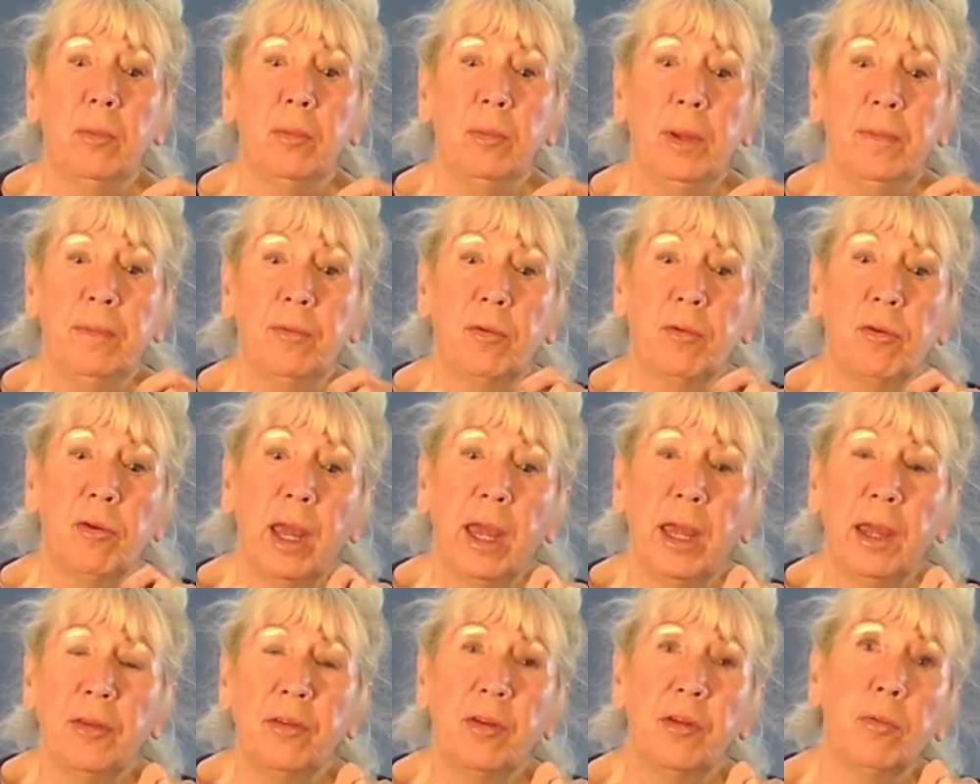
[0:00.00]
we've
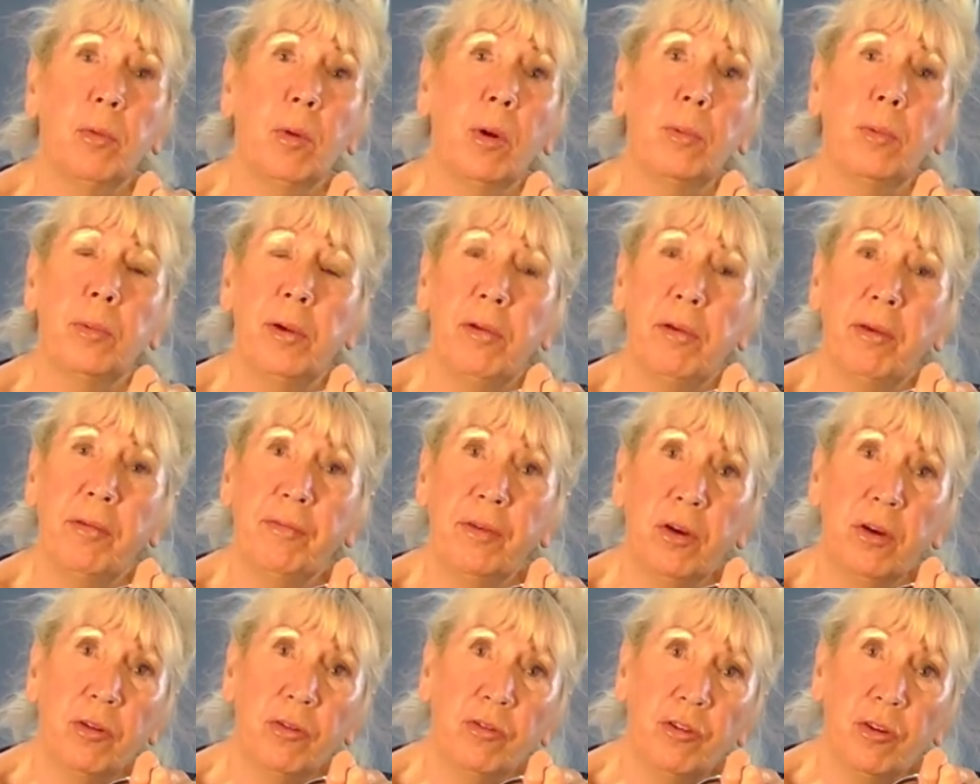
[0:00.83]
created what we
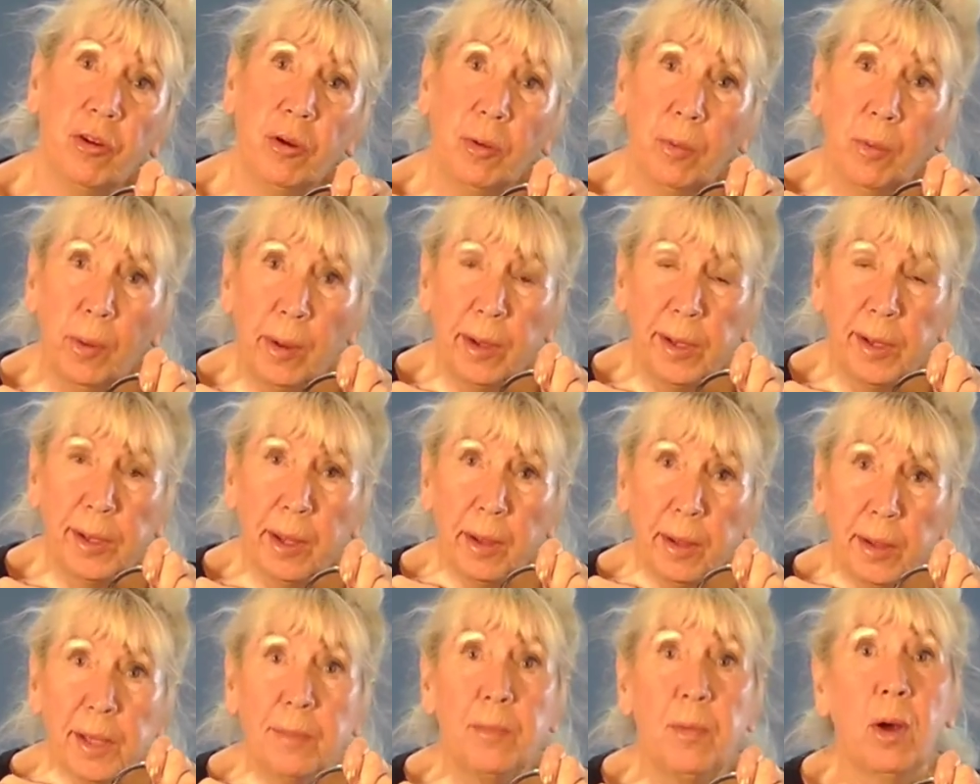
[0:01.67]
refer to as
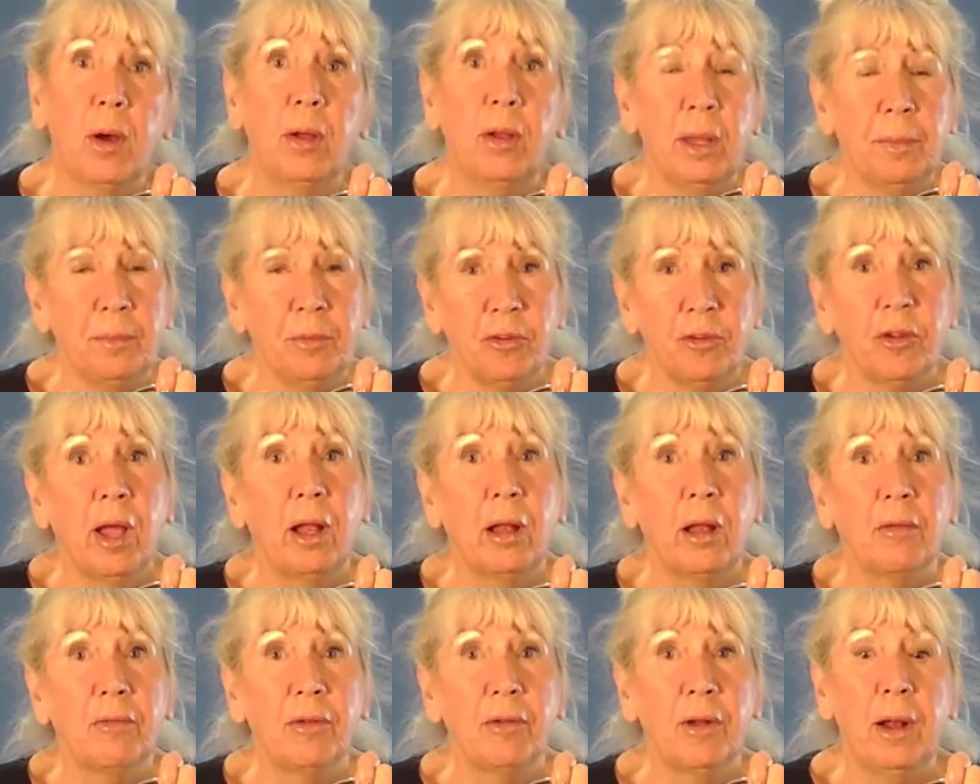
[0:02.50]
a smart lip
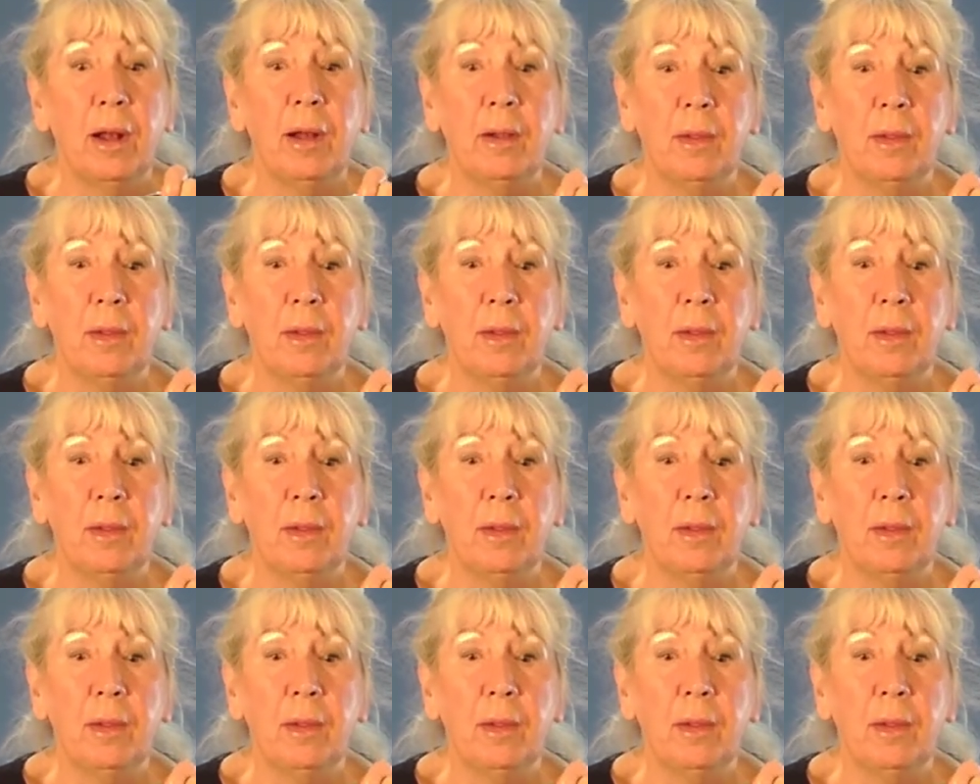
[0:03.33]
shelf.